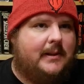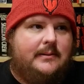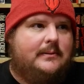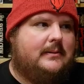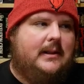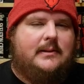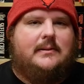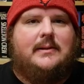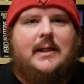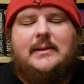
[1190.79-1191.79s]
But it
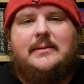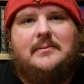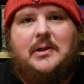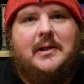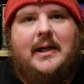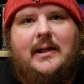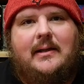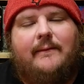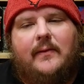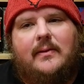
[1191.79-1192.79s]
didn't look any
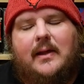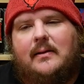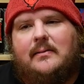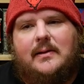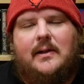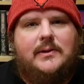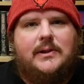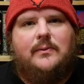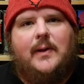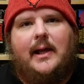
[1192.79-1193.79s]
different than, you know,
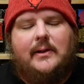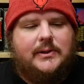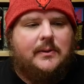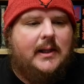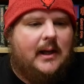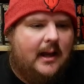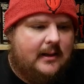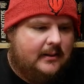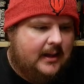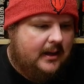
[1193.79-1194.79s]
just a regular screen, I
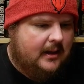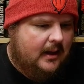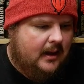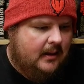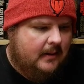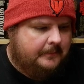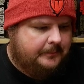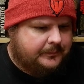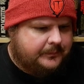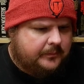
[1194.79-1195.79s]
didn't think. Um,
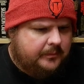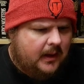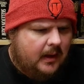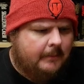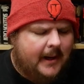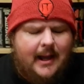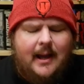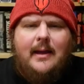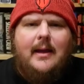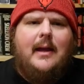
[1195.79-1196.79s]
But
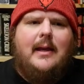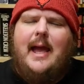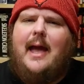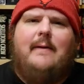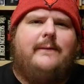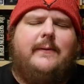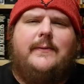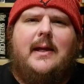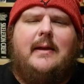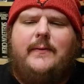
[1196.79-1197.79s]
uh, yeah, if you
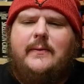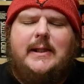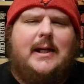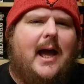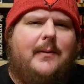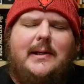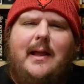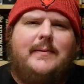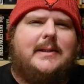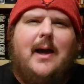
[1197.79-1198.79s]
if you've seen it, I would
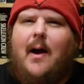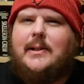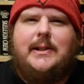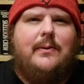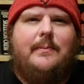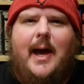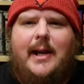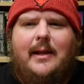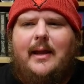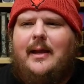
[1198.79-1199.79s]
love to talk to you
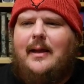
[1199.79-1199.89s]
about it.